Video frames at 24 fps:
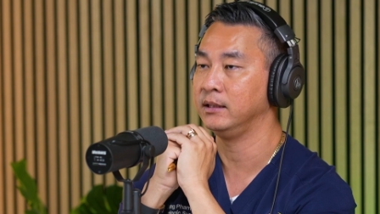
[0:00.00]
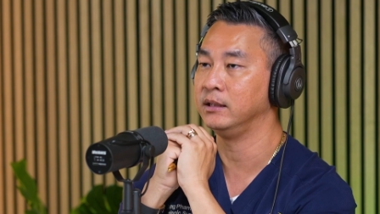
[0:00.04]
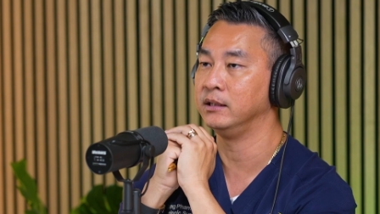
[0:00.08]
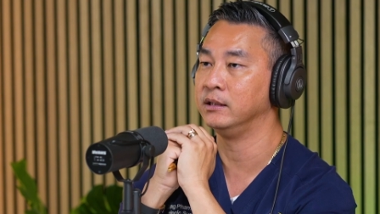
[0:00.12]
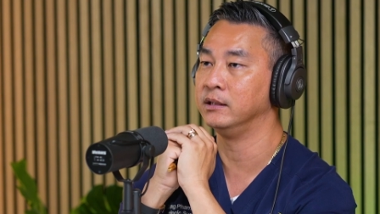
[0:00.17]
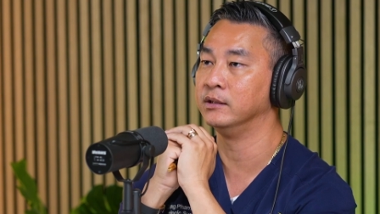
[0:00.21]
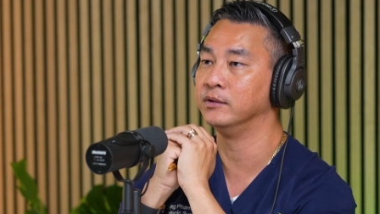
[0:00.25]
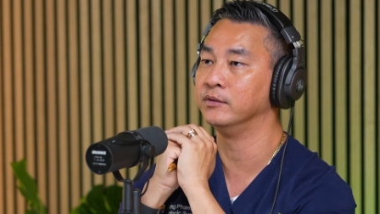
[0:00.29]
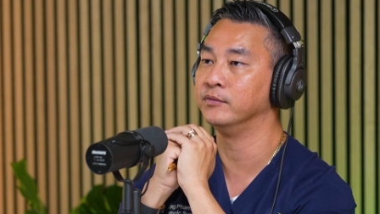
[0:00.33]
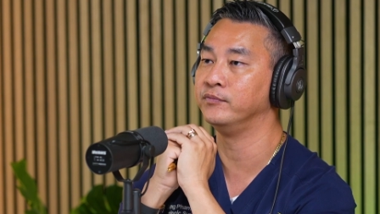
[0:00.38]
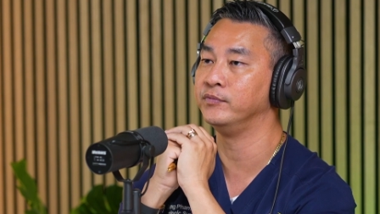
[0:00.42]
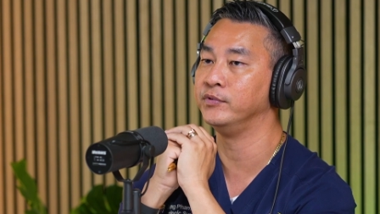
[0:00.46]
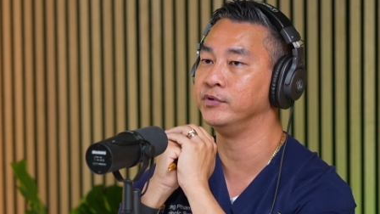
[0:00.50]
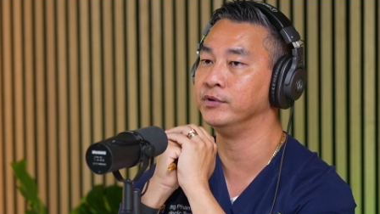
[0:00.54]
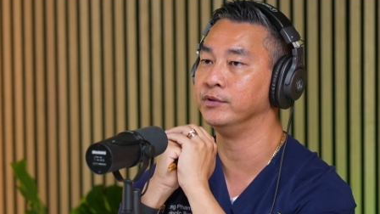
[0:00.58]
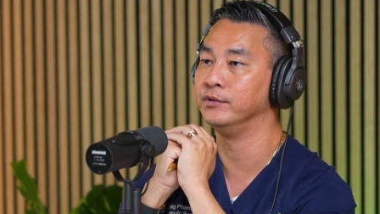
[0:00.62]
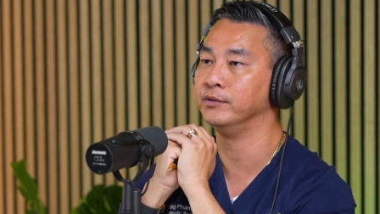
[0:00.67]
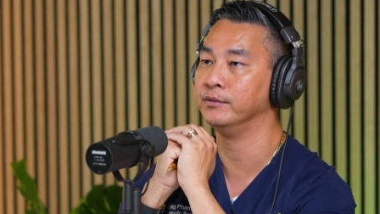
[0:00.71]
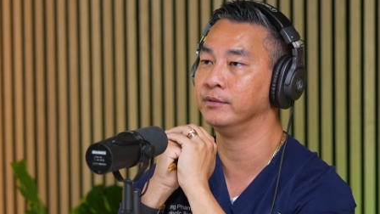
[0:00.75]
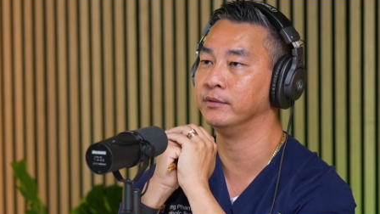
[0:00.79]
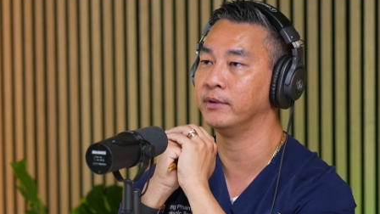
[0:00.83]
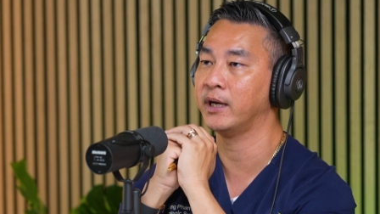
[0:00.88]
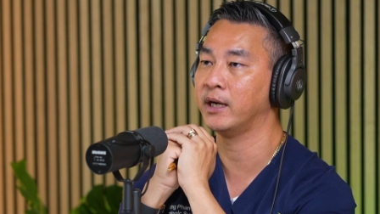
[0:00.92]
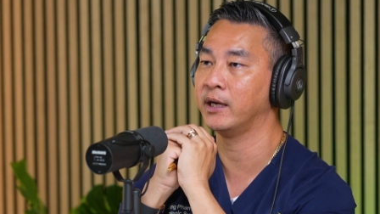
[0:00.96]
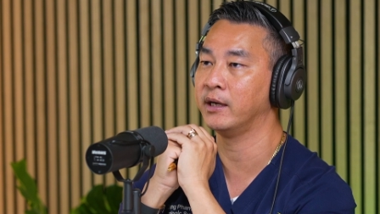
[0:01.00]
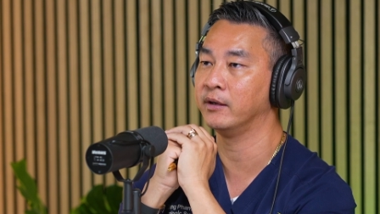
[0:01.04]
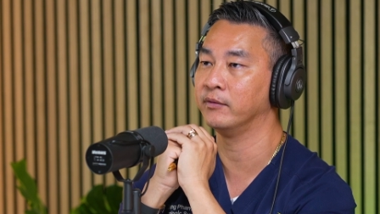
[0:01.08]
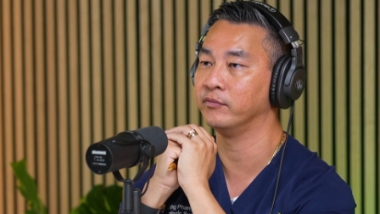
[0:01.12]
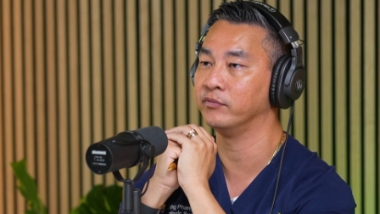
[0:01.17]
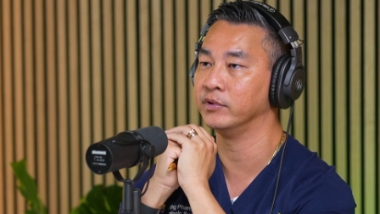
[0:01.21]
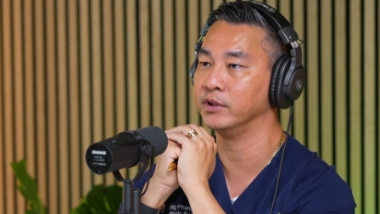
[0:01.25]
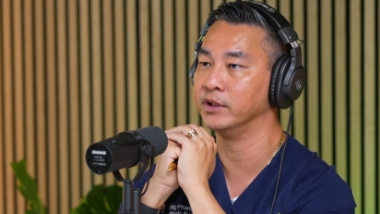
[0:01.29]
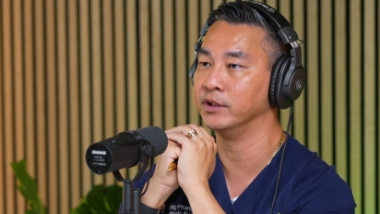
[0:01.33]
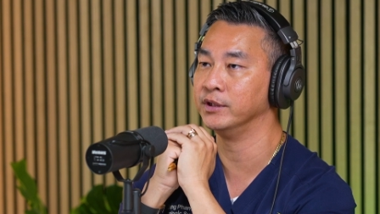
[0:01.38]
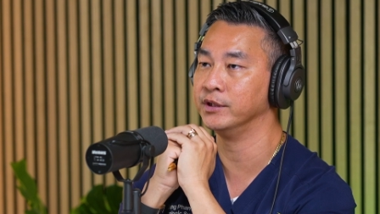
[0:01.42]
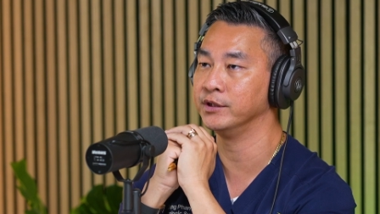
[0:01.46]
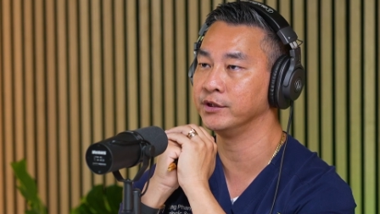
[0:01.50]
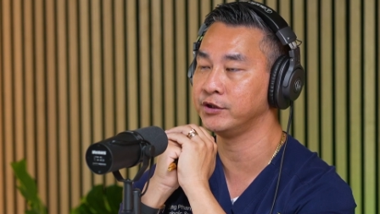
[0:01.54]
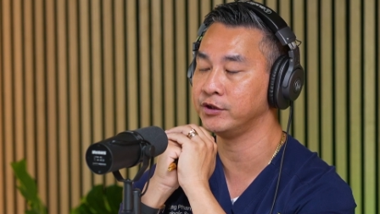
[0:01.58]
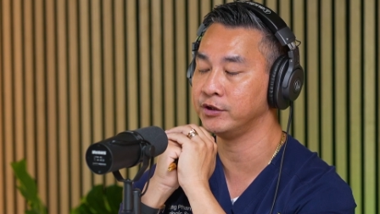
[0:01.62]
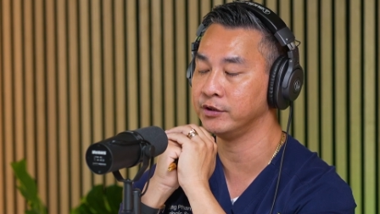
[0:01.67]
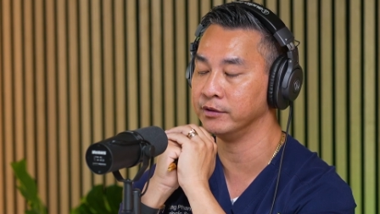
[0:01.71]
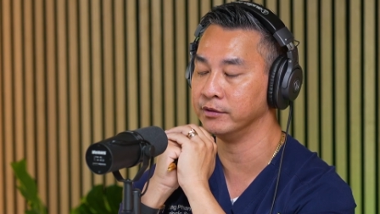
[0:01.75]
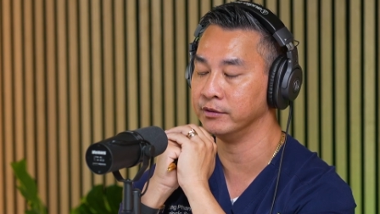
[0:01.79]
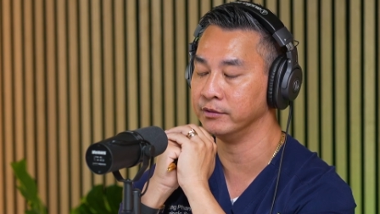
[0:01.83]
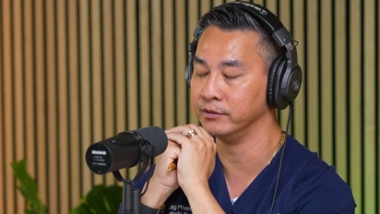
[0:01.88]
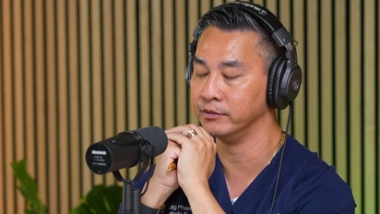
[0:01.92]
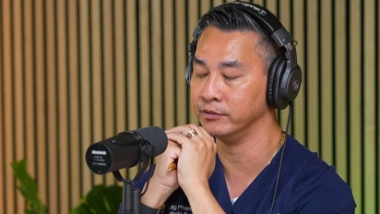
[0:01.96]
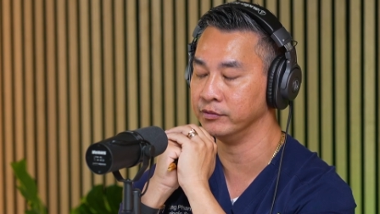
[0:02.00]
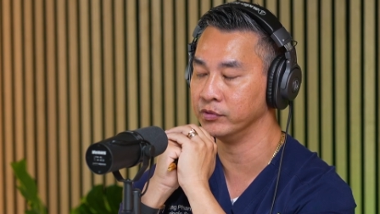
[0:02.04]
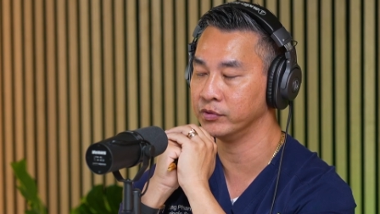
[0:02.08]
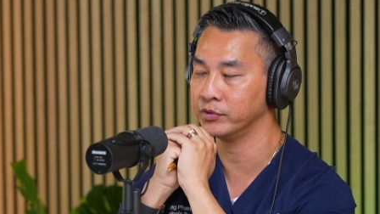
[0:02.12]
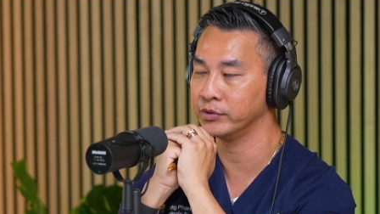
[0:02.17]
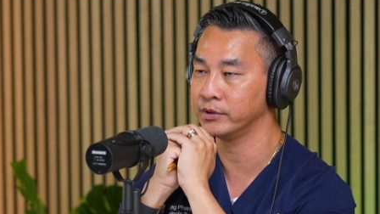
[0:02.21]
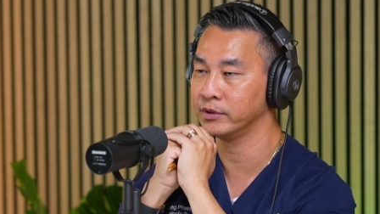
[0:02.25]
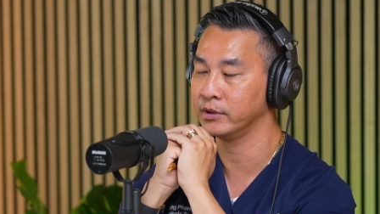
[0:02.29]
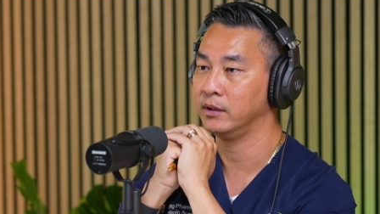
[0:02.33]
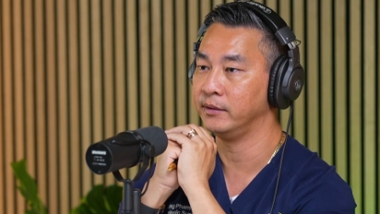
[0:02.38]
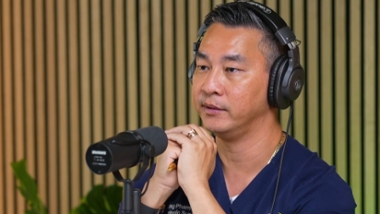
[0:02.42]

If you have issues